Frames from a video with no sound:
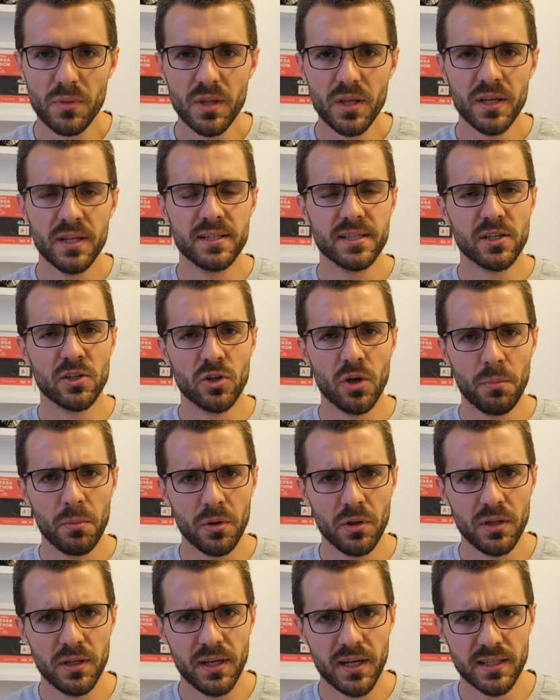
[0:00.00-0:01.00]
It's a
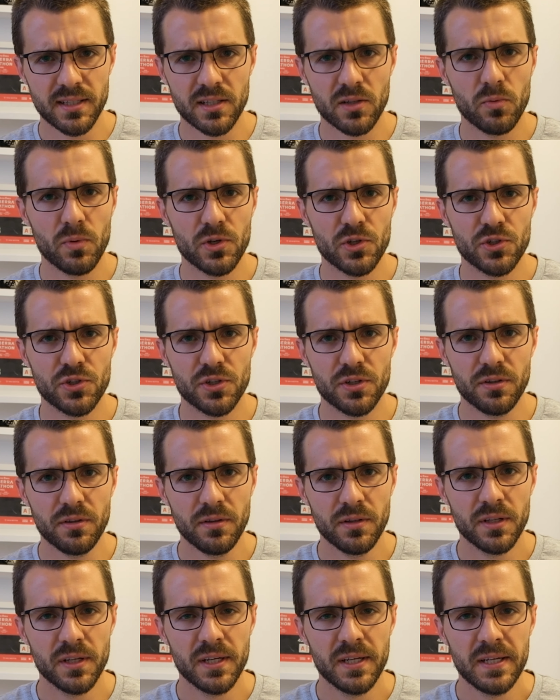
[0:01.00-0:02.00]
commonly asked question.
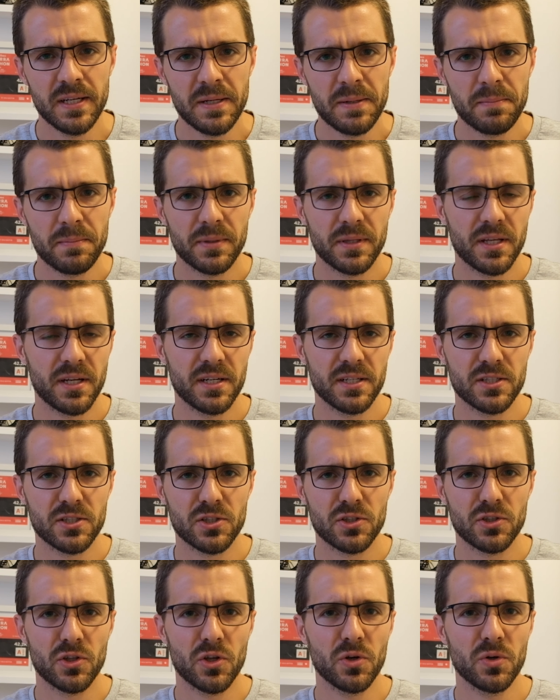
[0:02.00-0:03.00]
There
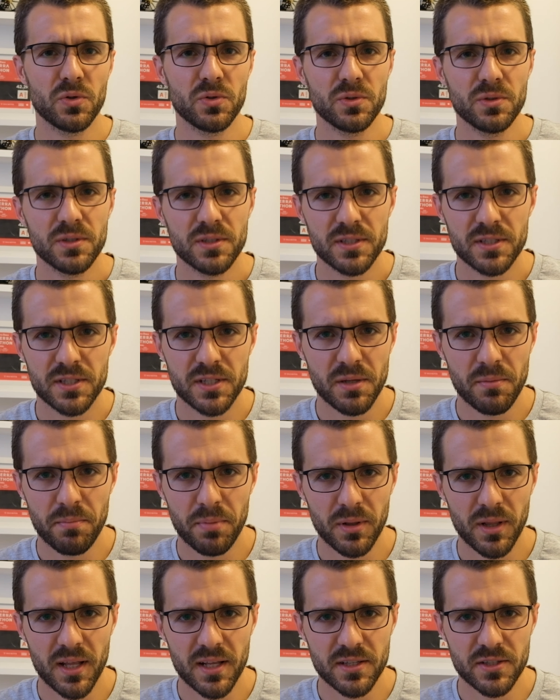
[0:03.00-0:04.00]
is no
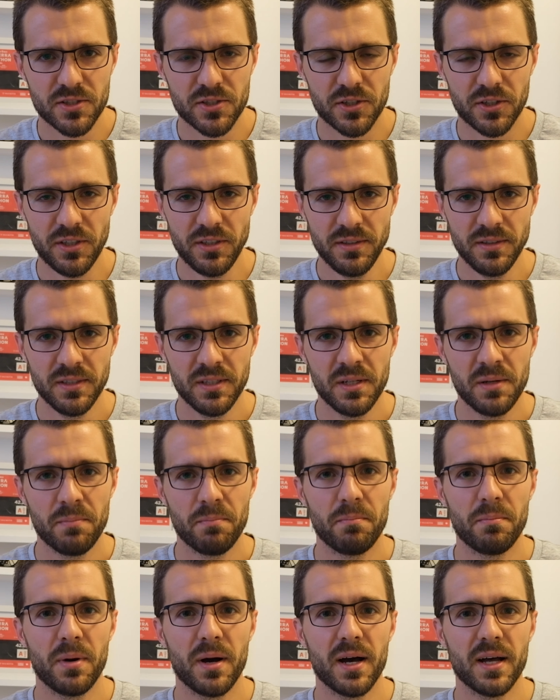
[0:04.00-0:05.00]
simple answer,
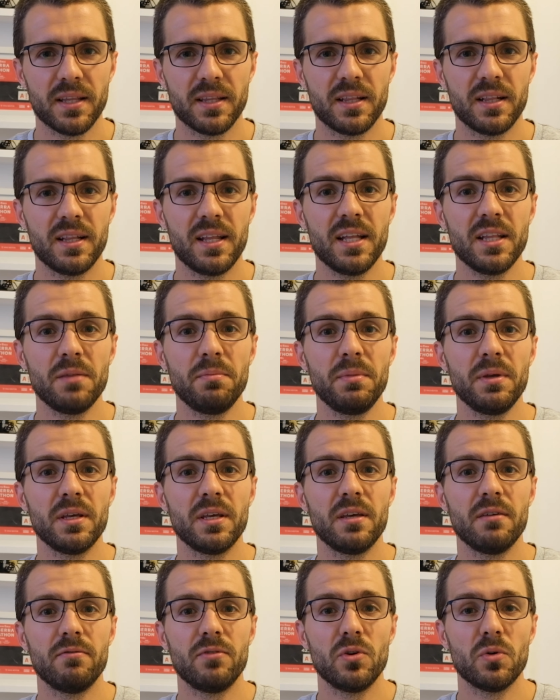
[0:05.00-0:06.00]
but let me
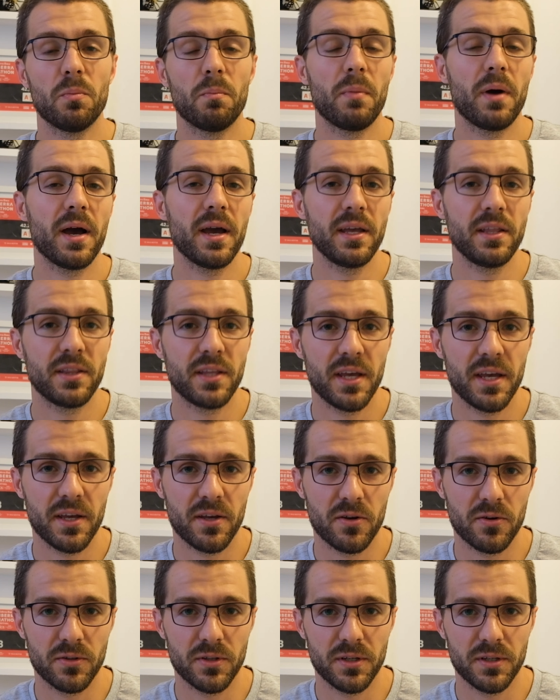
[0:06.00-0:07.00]
give you my
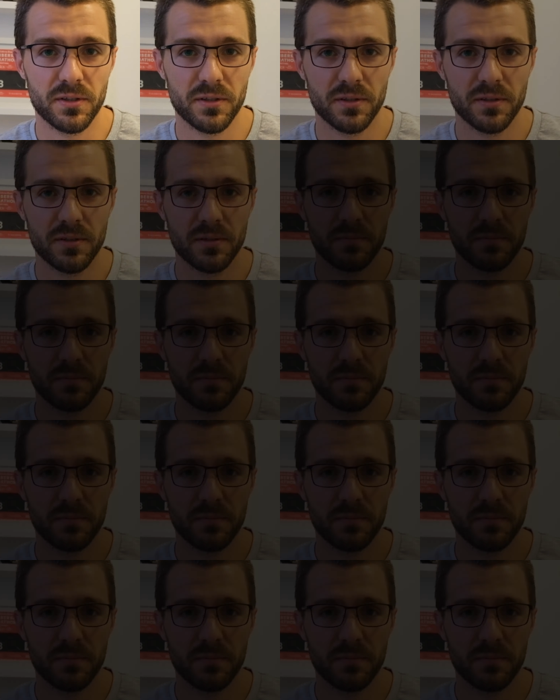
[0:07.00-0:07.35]
take on it.